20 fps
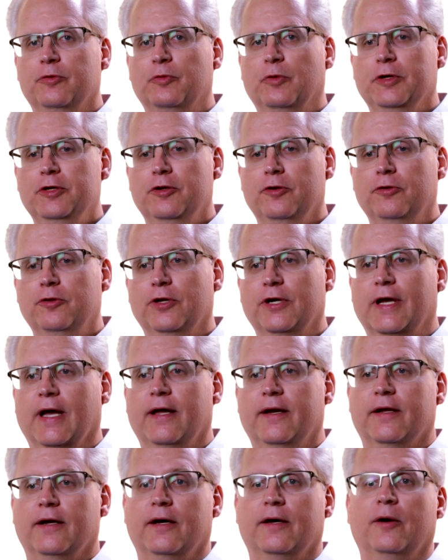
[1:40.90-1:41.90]
When you look
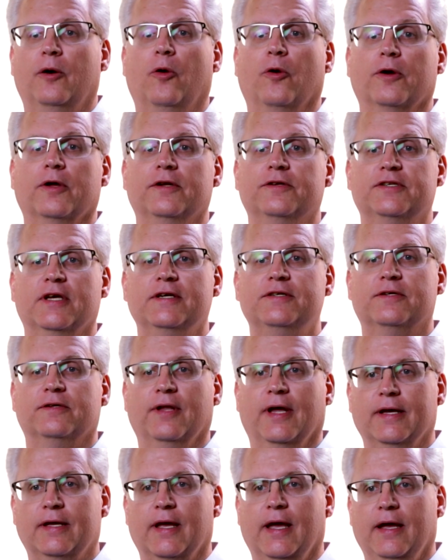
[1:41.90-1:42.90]
at an organization
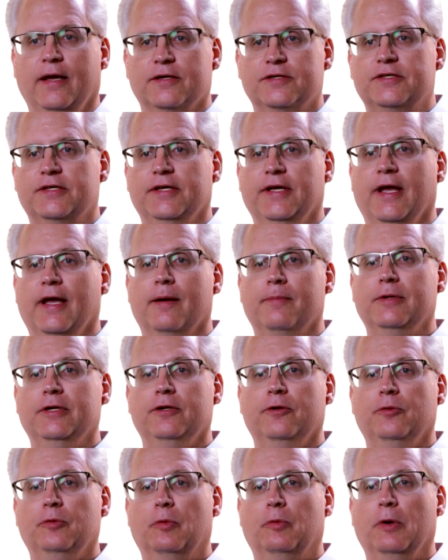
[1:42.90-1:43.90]
like ASTM and
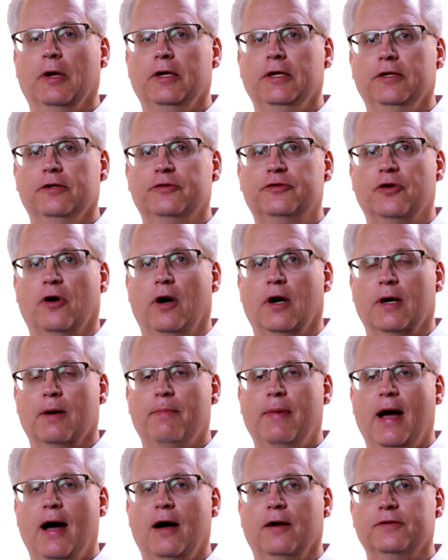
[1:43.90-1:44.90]
you and you talk
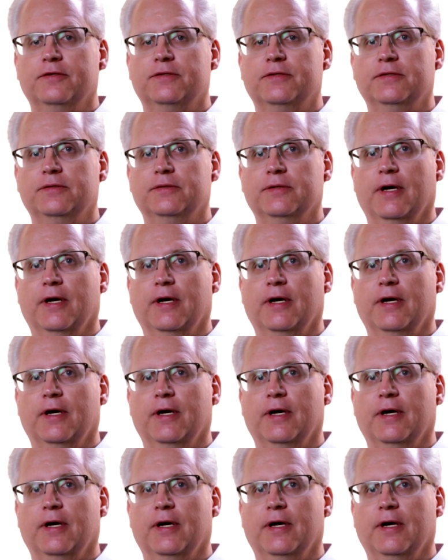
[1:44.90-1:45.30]
about